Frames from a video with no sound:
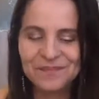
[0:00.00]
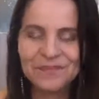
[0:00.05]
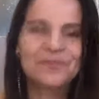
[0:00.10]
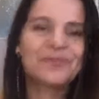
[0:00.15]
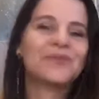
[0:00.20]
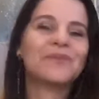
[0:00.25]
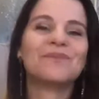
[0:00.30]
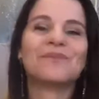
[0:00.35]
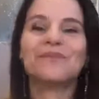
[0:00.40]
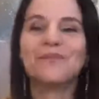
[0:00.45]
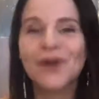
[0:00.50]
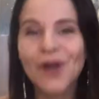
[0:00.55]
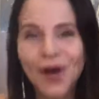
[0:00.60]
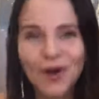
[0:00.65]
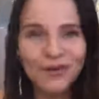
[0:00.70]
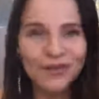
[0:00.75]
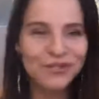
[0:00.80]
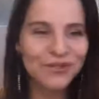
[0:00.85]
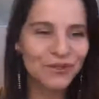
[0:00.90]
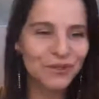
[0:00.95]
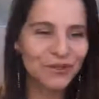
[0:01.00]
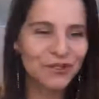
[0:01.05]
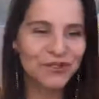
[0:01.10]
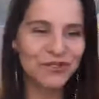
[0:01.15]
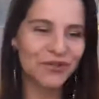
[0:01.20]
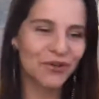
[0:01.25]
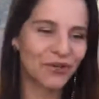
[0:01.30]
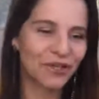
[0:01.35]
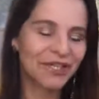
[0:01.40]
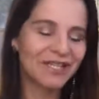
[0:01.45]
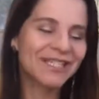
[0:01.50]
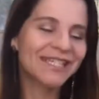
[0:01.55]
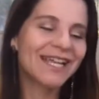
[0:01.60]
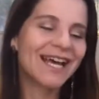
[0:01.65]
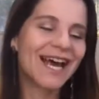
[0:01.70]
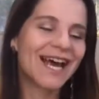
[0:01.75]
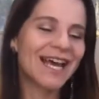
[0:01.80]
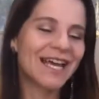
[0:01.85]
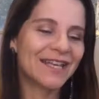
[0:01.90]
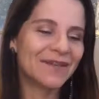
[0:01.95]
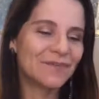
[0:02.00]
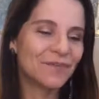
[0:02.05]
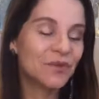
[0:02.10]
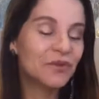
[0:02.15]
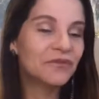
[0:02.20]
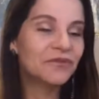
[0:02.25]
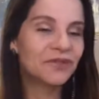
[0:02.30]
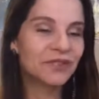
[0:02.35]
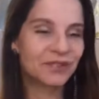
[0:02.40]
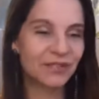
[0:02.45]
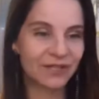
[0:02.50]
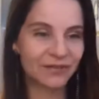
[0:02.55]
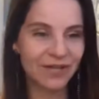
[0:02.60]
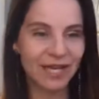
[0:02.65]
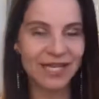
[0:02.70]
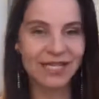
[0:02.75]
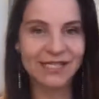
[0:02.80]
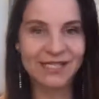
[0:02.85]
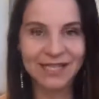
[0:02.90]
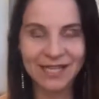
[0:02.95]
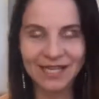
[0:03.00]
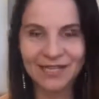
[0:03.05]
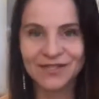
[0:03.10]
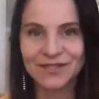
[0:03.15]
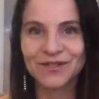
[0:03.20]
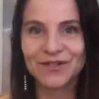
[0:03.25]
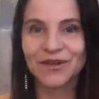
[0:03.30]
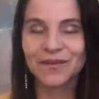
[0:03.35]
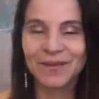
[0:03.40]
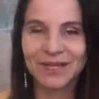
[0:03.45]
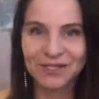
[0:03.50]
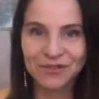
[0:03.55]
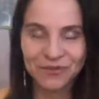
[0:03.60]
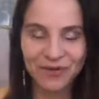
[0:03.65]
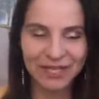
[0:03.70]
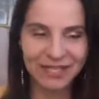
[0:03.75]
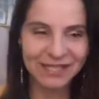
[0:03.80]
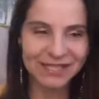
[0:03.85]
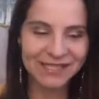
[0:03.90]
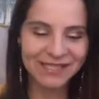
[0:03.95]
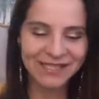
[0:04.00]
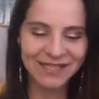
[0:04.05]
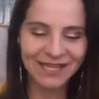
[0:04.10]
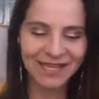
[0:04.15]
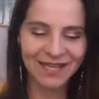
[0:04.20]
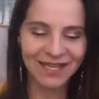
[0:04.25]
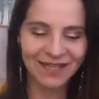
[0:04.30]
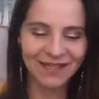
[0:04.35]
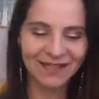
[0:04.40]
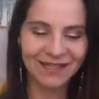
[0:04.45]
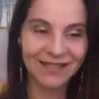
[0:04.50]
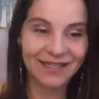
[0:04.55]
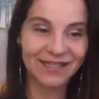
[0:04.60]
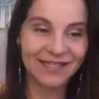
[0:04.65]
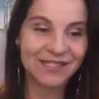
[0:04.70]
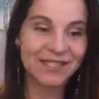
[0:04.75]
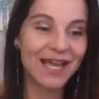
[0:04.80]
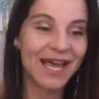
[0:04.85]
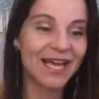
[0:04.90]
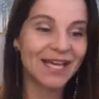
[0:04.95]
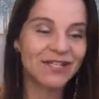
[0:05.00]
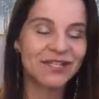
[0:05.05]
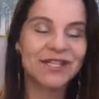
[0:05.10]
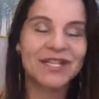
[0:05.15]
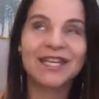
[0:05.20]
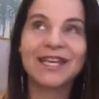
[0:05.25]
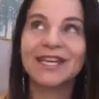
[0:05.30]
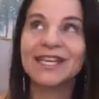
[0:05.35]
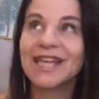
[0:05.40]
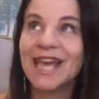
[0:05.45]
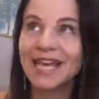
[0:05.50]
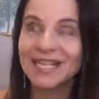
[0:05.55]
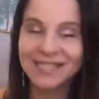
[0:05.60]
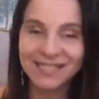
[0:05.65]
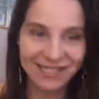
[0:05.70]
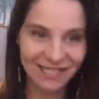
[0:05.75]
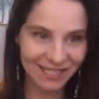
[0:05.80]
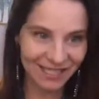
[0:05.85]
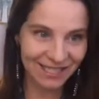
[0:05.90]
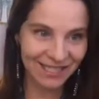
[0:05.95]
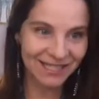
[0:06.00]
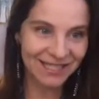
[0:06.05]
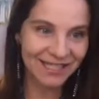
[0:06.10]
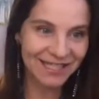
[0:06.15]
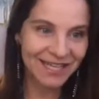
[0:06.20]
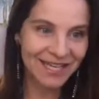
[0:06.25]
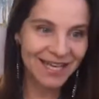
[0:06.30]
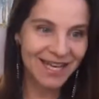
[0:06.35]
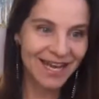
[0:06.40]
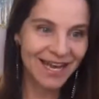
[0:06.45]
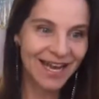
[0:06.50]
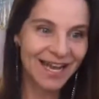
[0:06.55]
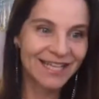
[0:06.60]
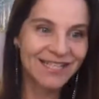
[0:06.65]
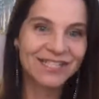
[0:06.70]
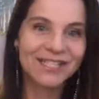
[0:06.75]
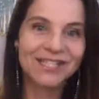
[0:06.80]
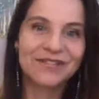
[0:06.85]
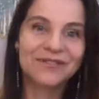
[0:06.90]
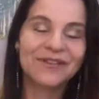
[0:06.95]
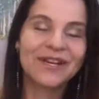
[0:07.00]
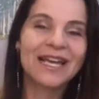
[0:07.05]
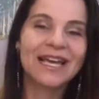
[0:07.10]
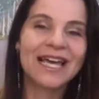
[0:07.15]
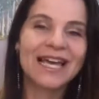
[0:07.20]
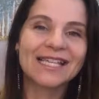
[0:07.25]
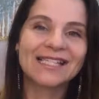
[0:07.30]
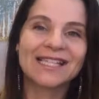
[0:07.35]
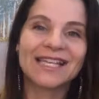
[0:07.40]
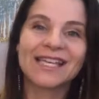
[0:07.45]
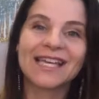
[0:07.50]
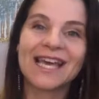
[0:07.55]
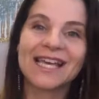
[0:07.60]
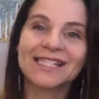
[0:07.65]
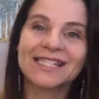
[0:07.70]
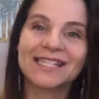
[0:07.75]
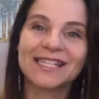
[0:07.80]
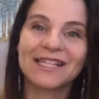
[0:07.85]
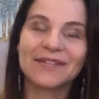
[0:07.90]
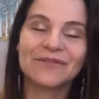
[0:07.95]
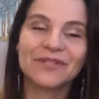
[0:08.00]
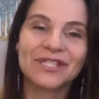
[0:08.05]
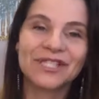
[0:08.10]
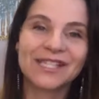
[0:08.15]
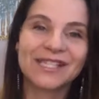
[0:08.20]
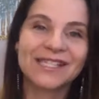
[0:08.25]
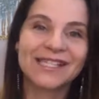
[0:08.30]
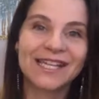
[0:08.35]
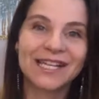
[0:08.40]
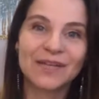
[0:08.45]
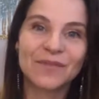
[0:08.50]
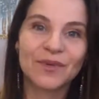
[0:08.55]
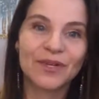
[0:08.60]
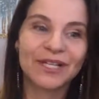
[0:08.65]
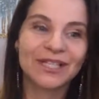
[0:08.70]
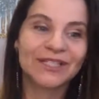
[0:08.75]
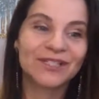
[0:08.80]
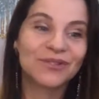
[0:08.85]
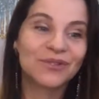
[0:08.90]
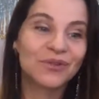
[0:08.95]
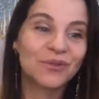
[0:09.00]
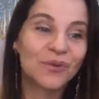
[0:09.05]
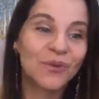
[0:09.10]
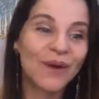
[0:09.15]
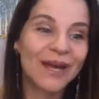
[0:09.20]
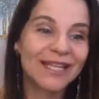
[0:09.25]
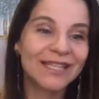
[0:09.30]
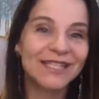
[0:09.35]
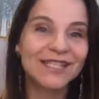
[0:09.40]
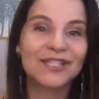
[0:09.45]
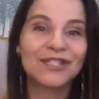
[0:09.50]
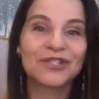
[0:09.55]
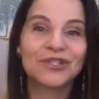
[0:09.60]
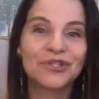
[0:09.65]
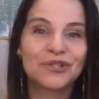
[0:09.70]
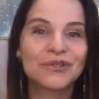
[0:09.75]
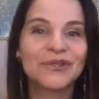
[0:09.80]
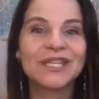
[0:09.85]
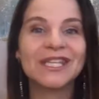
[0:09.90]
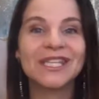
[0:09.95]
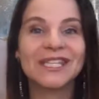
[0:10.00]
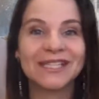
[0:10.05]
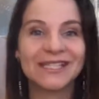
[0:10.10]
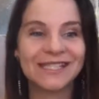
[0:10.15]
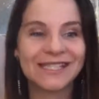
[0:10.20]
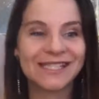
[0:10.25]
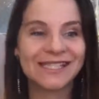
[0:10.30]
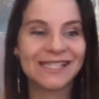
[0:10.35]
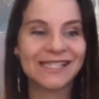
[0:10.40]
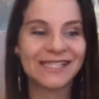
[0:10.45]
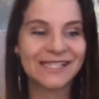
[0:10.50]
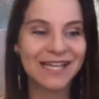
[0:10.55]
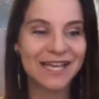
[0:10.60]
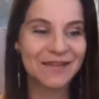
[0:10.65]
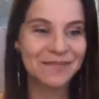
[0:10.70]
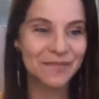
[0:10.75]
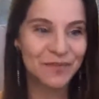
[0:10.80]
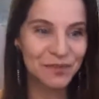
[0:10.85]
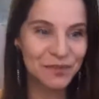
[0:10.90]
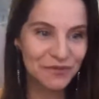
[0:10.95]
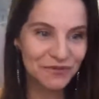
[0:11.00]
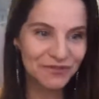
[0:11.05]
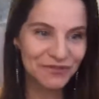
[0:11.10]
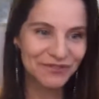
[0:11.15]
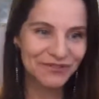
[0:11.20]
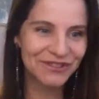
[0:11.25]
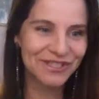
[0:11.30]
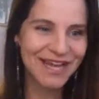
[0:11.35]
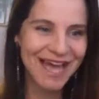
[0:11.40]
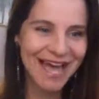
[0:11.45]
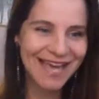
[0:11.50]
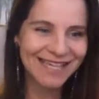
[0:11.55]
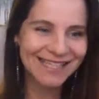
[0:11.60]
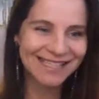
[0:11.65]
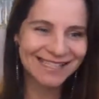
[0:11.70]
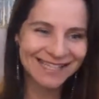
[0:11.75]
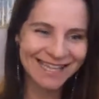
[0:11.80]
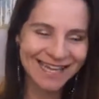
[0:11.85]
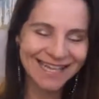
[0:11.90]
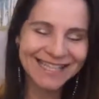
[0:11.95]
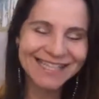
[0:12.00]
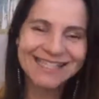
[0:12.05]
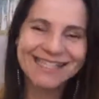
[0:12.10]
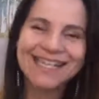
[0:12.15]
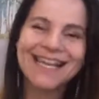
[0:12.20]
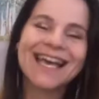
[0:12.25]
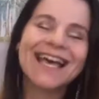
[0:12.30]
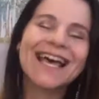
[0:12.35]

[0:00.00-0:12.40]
long story short, I moved to the United States on my 20s, and it's actually yesterday. I just realized that yesterday we just celebrate 22 years since I moved to the United States.